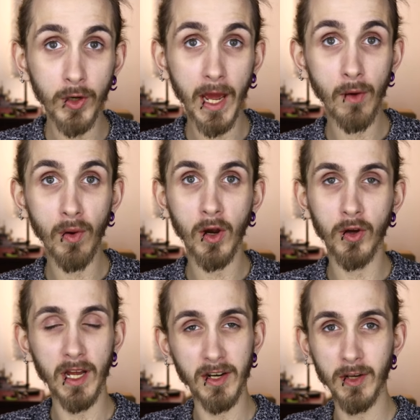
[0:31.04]
Today we are
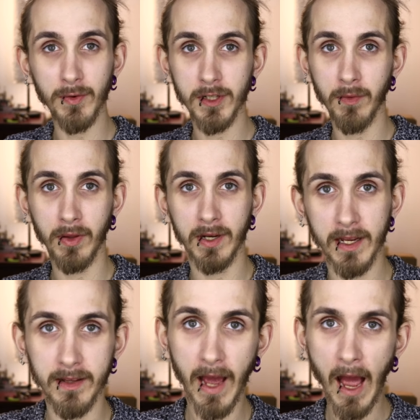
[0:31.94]
gonna do something
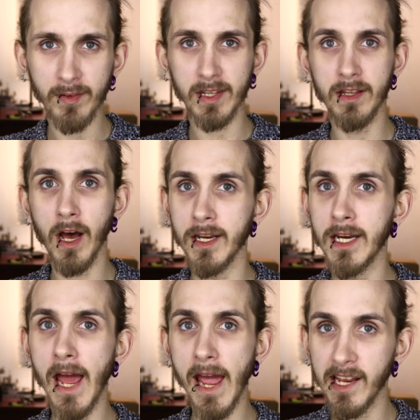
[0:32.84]
that I haven't done
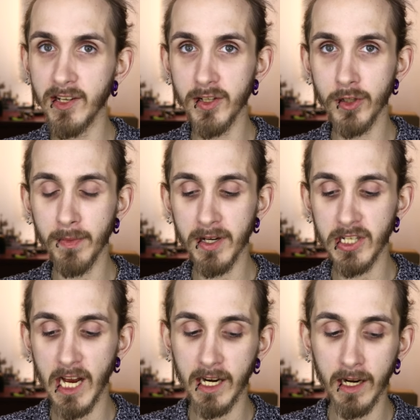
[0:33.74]
in ages on my
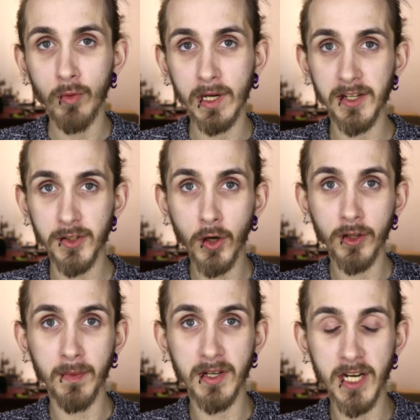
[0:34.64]
channel. When I
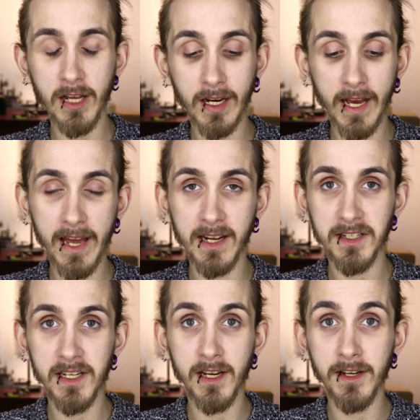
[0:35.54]
started my channel I had a
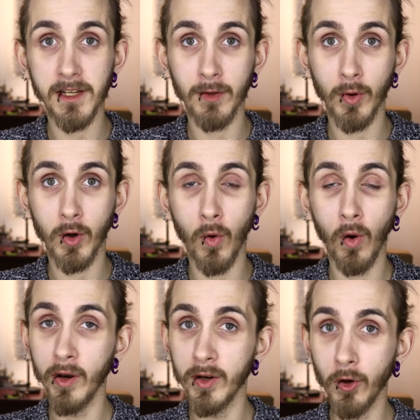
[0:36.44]
series that was
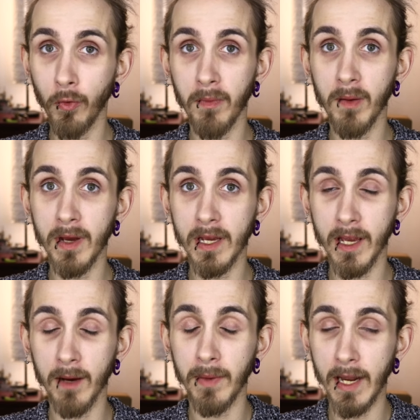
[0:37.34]
called Doing My
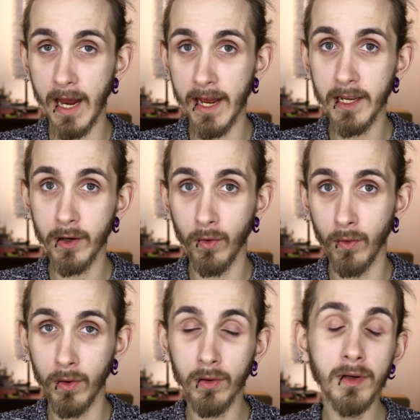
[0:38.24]
Makeup Like
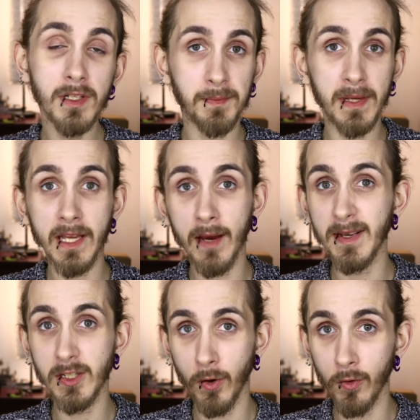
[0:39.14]
or Sminka Mig
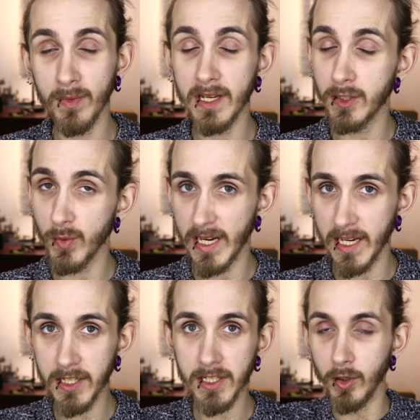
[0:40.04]
Som in
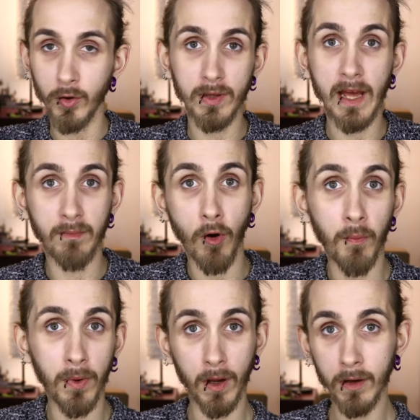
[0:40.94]
Swedish. Not that
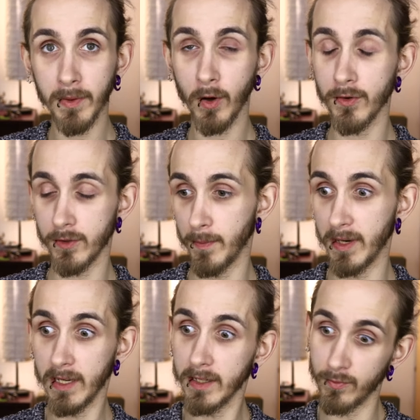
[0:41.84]
popular because
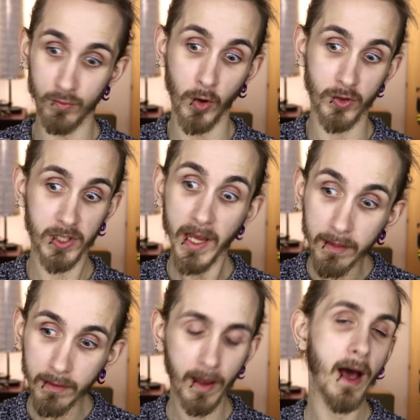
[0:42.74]
nobody watched
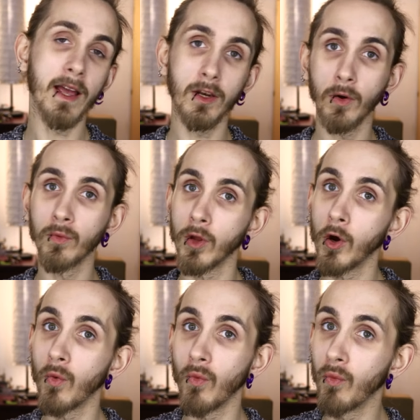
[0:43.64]
it. I don't
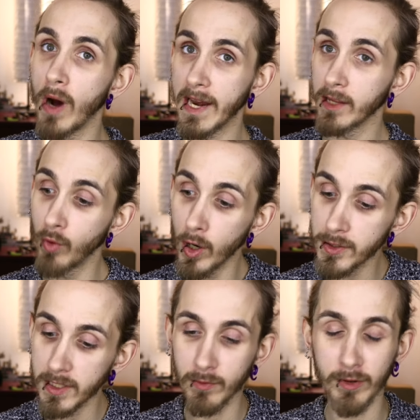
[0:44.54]
know why that
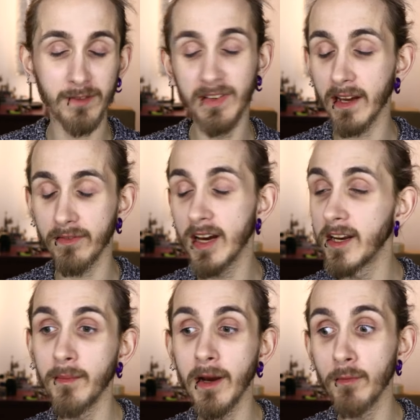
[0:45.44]
was. It was very funny
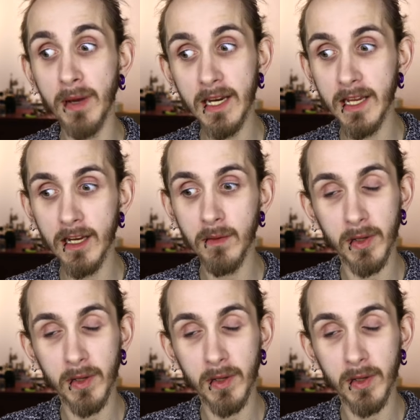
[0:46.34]
in my opinion.